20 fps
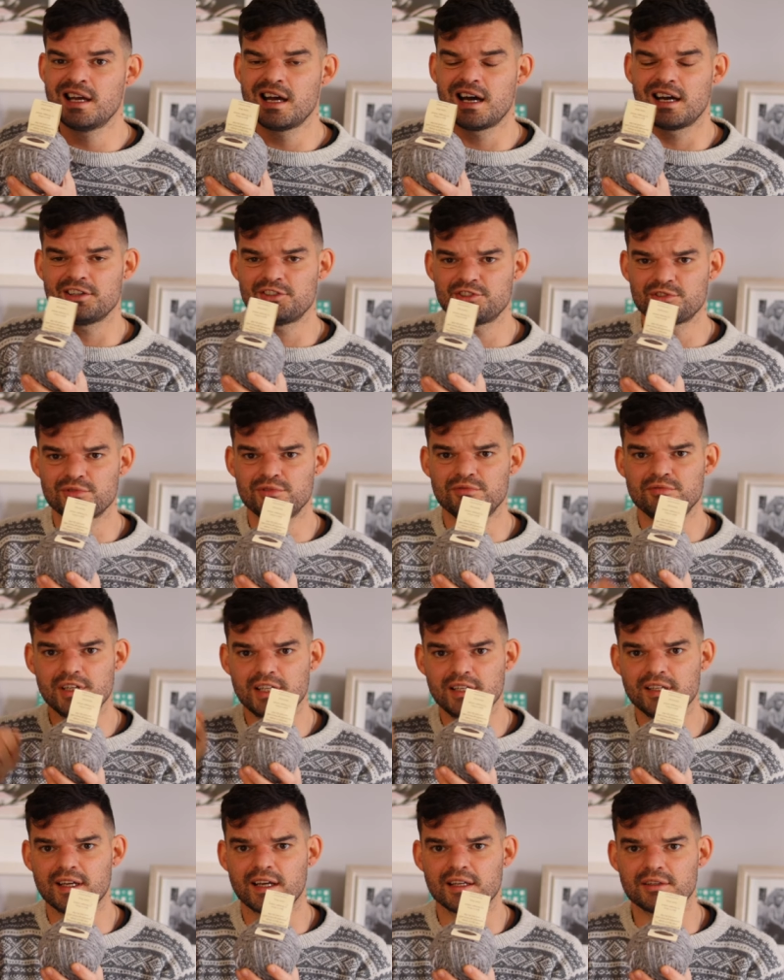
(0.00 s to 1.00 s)
I should
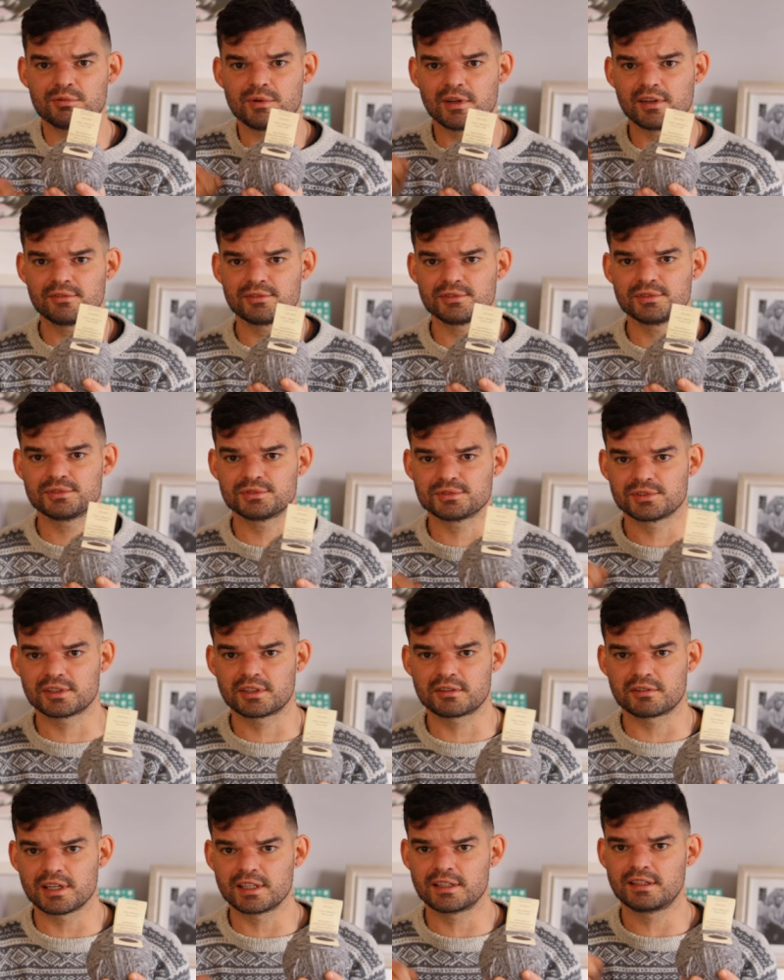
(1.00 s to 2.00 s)
really get one of those
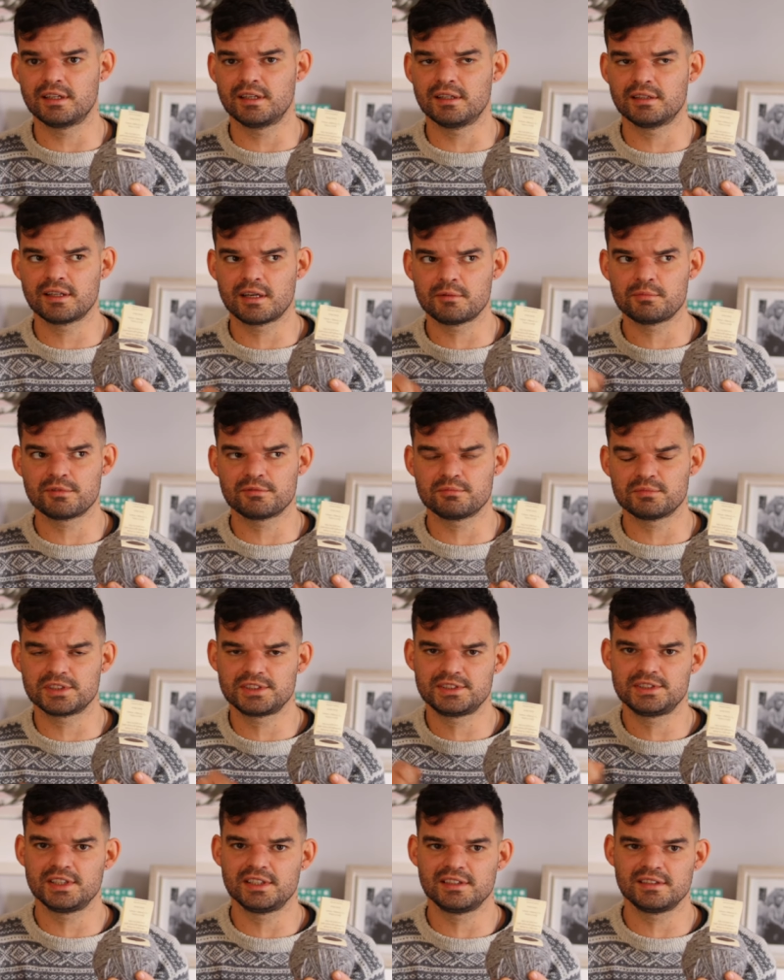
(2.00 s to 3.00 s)
cranky type of
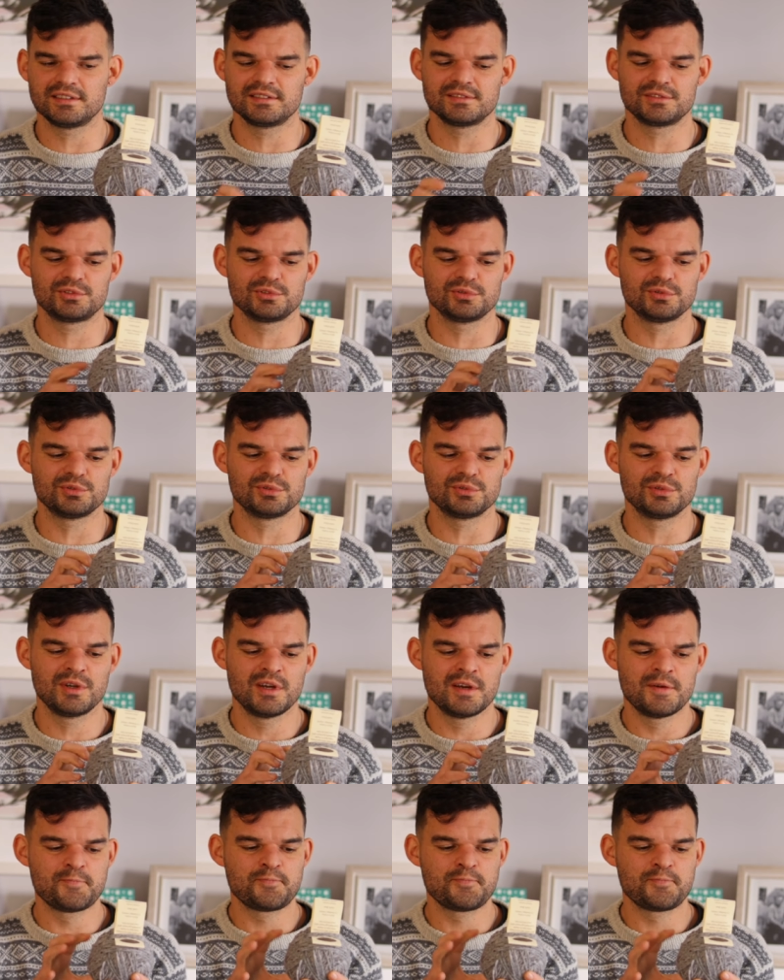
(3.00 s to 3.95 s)
machine to